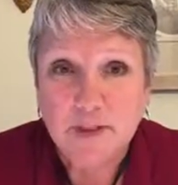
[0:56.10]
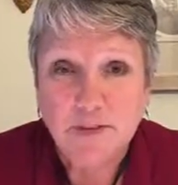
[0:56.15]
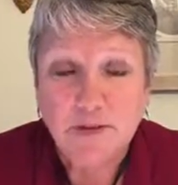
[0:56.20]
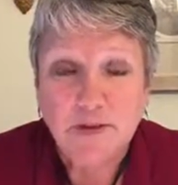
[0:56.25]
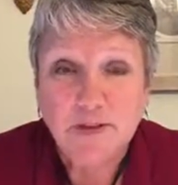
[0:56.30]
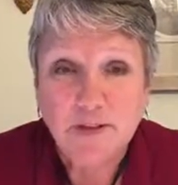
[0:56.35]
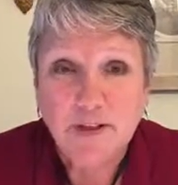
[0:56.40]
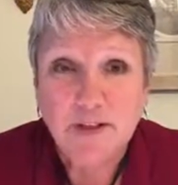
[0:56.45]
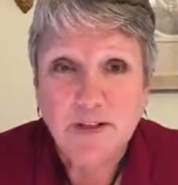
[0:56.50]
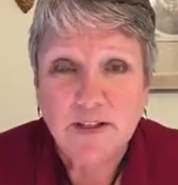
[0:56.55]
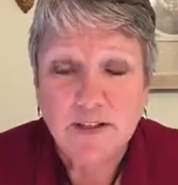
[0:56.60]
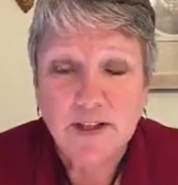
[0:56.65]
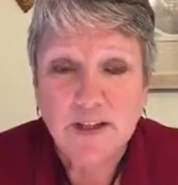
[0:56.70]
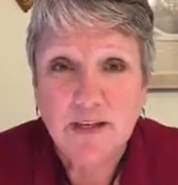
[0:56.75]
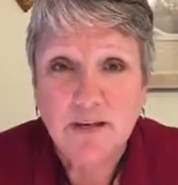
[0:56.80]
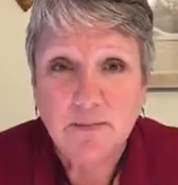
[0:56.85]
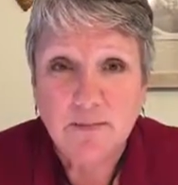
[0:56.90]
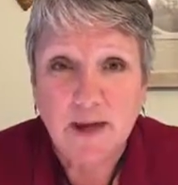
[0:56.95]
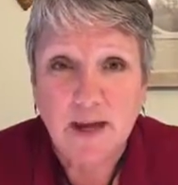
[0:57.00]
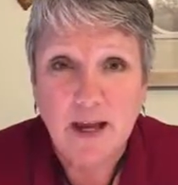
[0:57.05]
So I started to
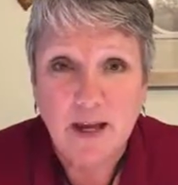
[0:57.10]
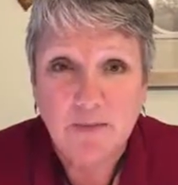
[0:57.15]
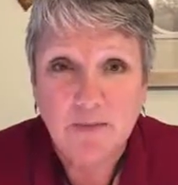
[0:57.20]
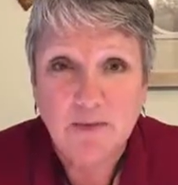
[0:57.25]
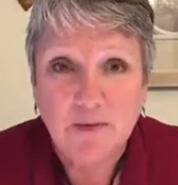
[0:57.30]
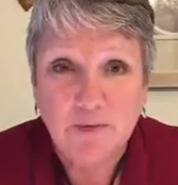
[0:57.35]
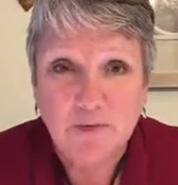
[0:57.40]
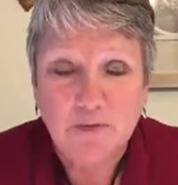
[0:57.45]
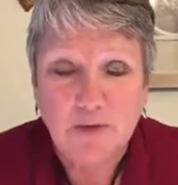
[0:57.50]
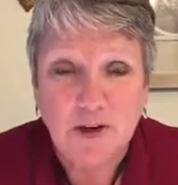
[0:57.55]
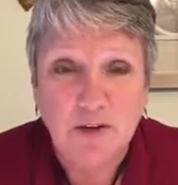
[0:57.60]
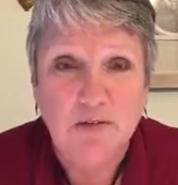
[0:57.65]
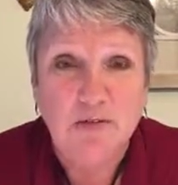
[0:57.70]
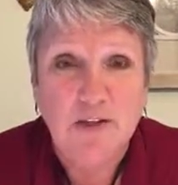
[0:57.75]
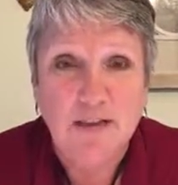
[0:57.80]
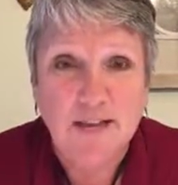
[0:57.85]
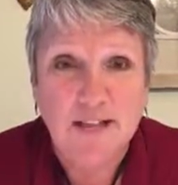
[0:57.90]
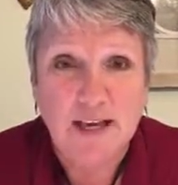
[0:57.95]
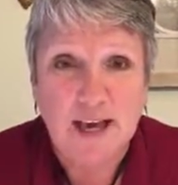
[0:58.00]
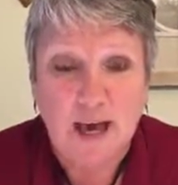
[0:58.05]
keep my absolute
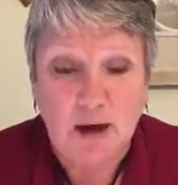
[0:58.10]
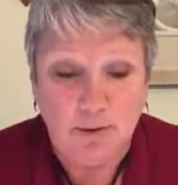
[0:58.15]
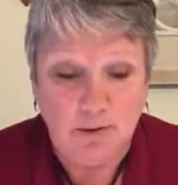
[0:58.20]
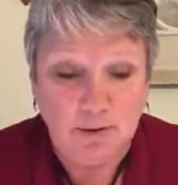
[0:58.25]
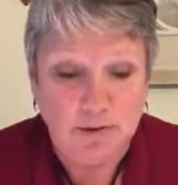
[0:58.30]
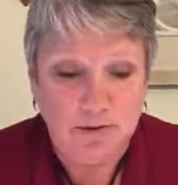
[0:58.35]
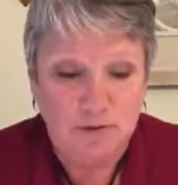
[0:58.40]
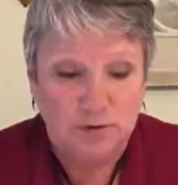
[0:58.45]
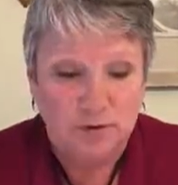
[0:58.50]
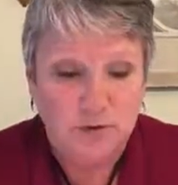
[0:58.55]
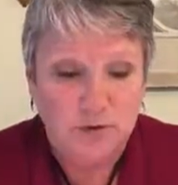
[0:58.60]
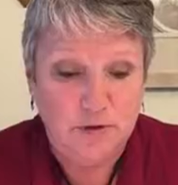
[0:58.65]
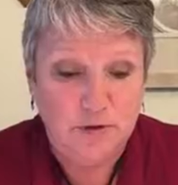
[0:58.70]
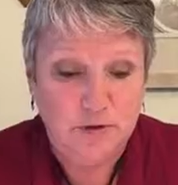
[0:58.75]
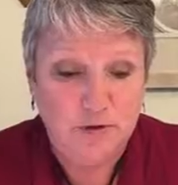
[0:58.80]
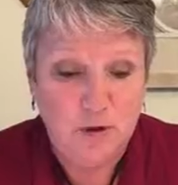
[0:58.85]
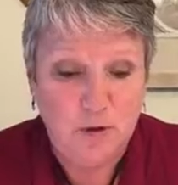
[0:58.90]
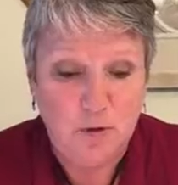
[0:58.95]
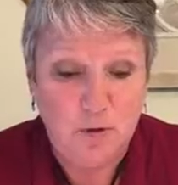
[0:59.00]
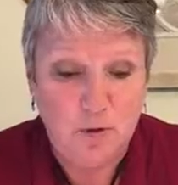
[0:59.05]
favorites out.
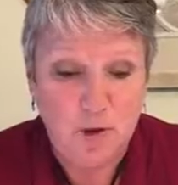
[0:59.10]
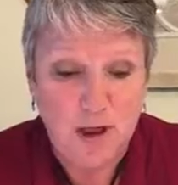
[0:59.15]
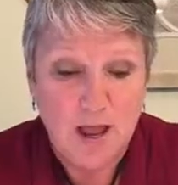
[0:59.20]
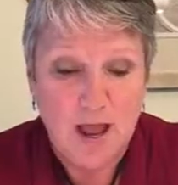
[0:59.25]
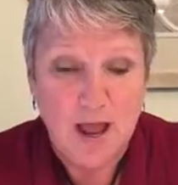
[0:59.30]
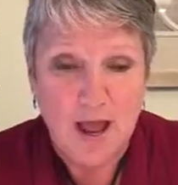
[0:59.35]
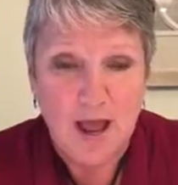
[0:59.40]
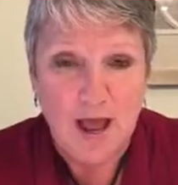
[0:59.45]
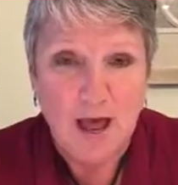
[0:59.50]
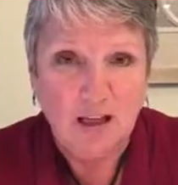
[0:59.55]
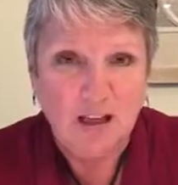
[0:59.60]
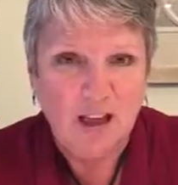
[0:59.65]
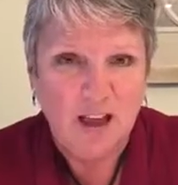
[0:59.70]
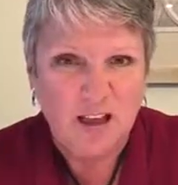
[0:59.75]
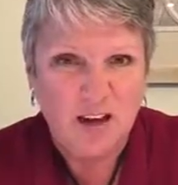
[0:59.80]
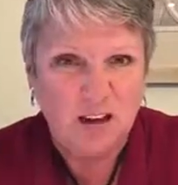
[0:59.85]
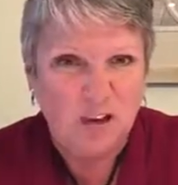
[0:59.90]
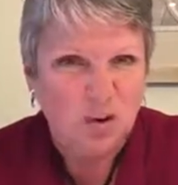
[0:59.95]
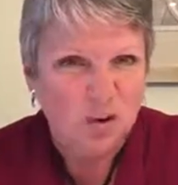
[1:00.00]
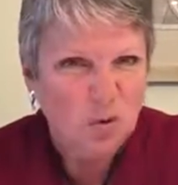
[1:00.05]
So I'll
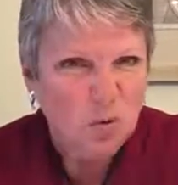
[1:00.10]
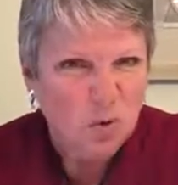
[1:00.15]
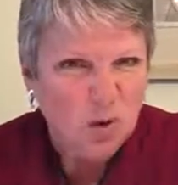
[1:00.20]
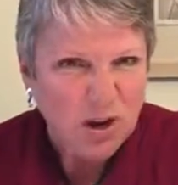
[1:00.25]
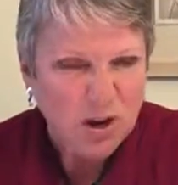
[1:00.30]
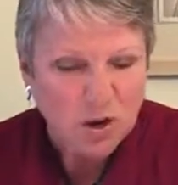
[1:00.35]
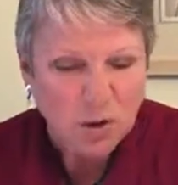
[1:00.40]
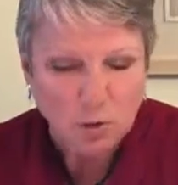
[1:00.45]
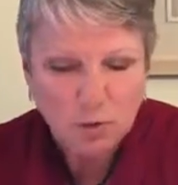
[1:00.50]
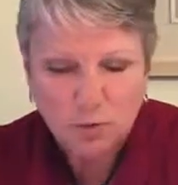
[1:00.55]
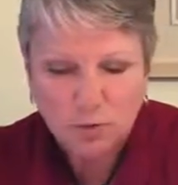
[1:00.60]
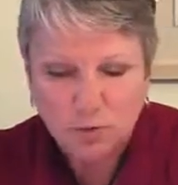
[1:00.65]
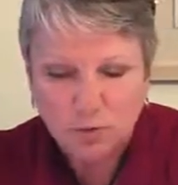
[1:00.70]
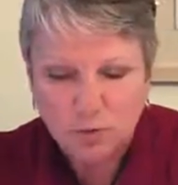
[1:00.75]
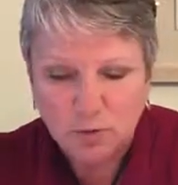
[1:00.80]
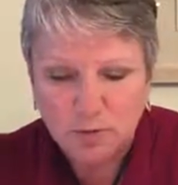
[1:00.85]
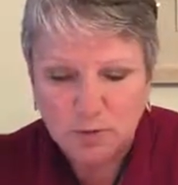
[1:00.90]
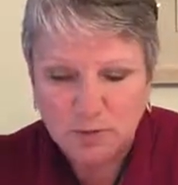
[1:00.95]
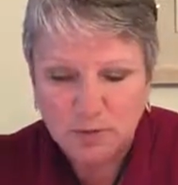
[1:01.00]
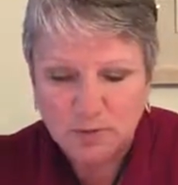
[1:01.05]
kind of quick go through
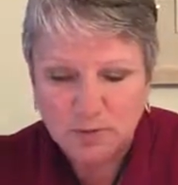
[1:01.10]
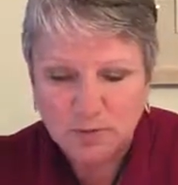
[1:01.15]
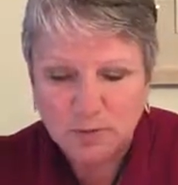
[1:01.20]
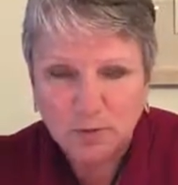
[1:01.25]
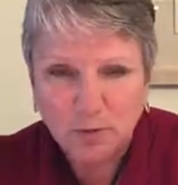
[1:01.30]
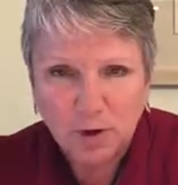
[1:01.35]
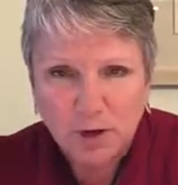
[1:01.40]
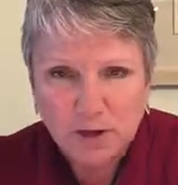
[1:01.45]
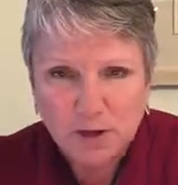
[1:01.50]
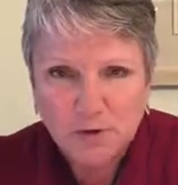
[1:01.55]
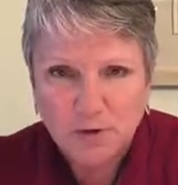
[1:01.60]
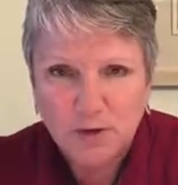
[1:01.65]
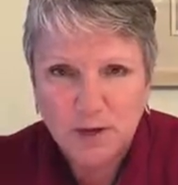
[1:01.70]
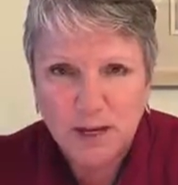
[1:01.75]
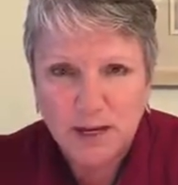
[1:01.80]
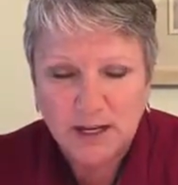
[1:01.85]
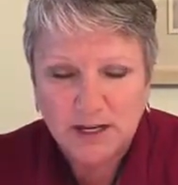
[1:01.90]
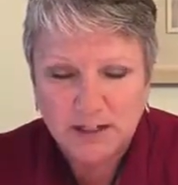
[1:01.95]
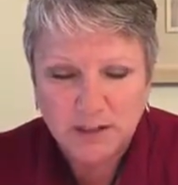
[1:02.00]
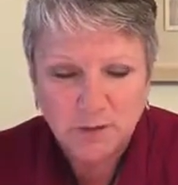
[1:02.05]
them, but before I do
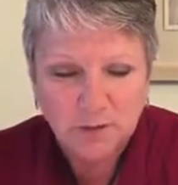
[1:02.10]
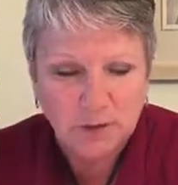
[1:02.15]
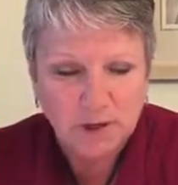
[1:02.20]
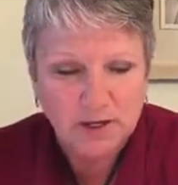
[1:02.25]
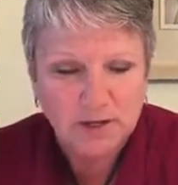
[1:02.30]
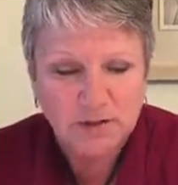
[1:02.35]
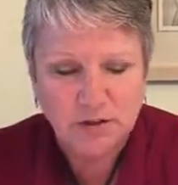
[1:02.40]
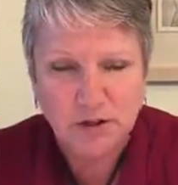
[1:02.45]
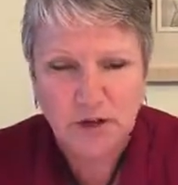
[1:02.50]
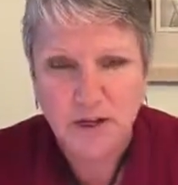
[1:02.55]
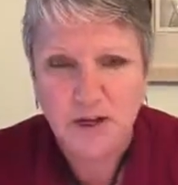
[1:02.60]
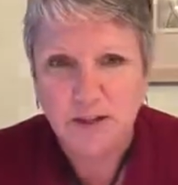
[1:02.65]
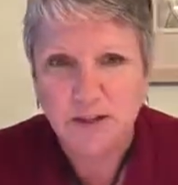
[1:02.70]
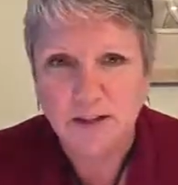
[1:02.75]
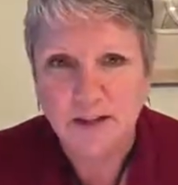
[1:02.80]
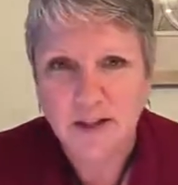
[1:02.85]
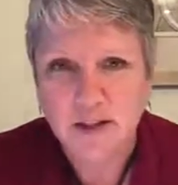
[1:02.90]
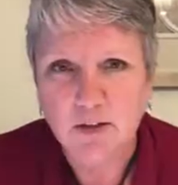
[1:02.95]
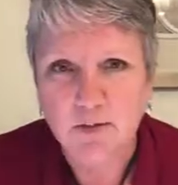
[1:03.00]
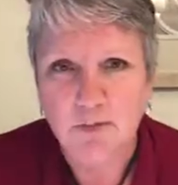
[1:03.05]
that, I did want to talk a
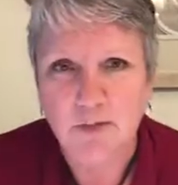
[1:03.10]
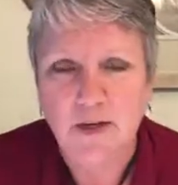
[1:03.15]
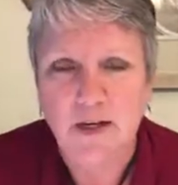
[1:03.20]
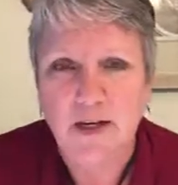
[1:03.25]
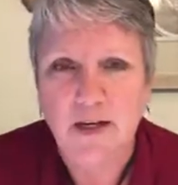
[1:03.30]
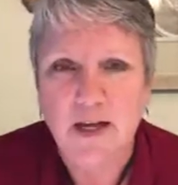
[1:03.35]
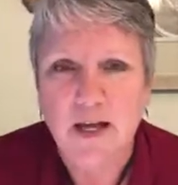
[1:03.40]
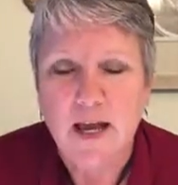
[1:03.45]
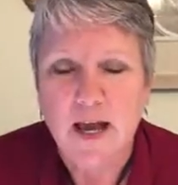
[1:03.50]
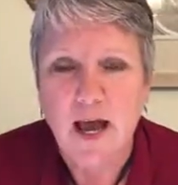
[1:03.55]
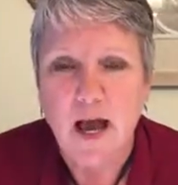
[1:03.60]
little bit